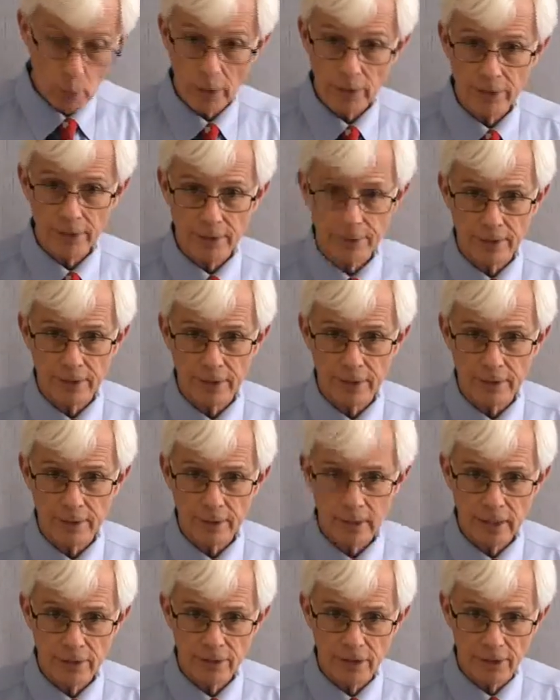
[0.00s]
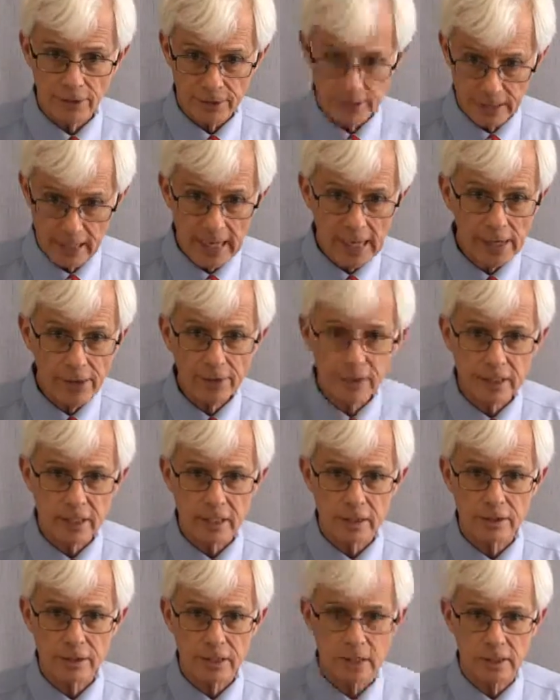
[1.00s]
their
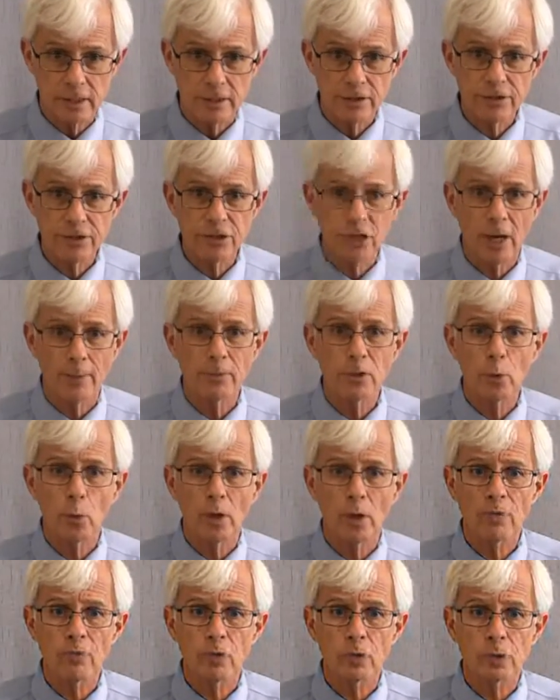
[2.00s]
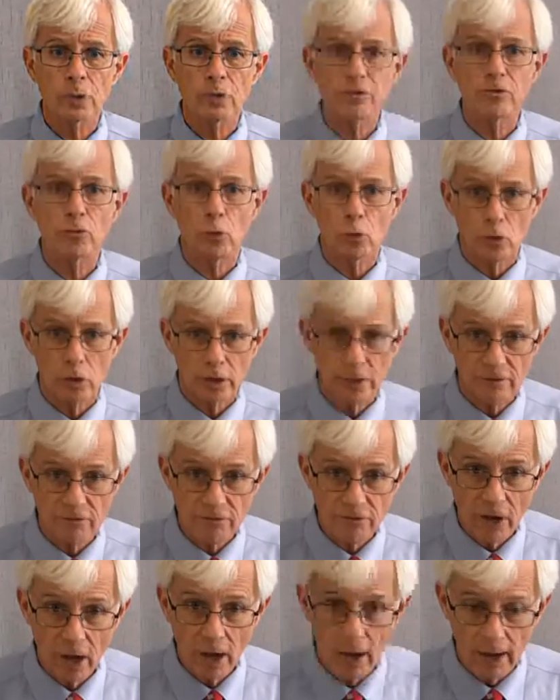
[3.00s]
inheritance is, chapter 1, verses 4 and
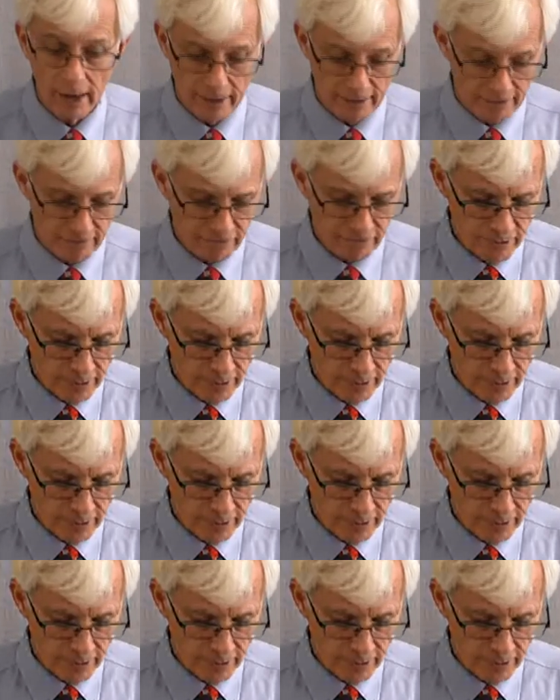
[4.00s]
5.